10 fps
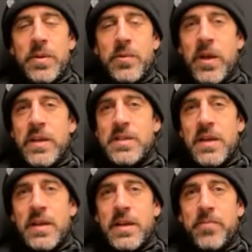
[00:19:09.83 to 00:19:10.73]
at the right
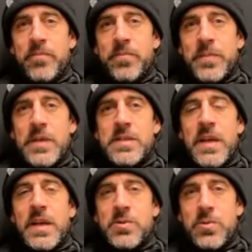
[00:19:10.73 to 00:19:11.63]
time,
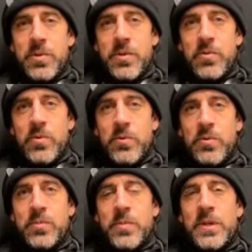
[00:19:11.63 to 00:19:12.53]
take control of their
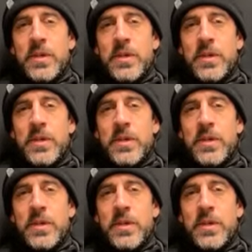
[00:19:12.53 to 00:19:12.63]
room,